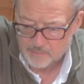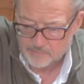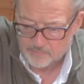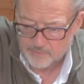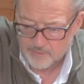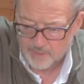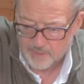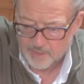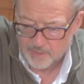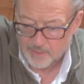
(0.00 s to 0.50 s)

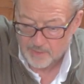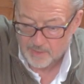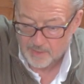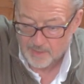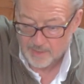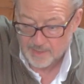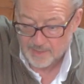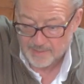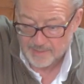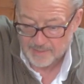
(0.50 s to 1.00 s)
So I
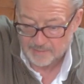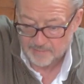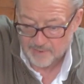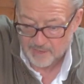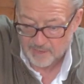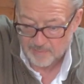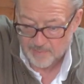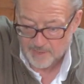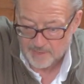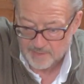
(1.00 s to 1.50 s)
highly can
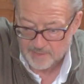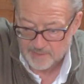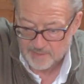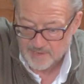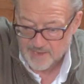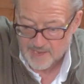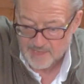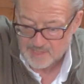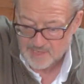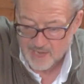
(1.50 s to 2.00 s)
recommend it.
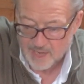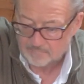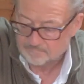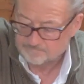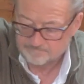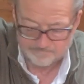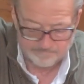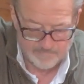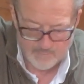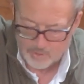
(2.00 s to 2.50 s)

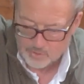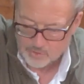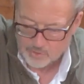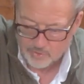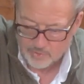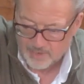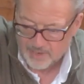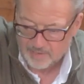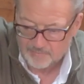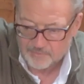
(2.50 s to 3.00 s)
You
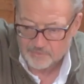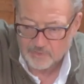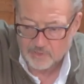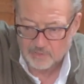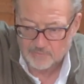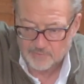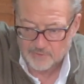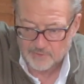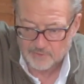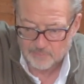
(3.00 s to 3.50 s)
don't have to
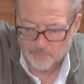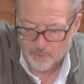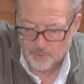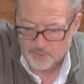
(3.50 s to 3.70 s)
go for this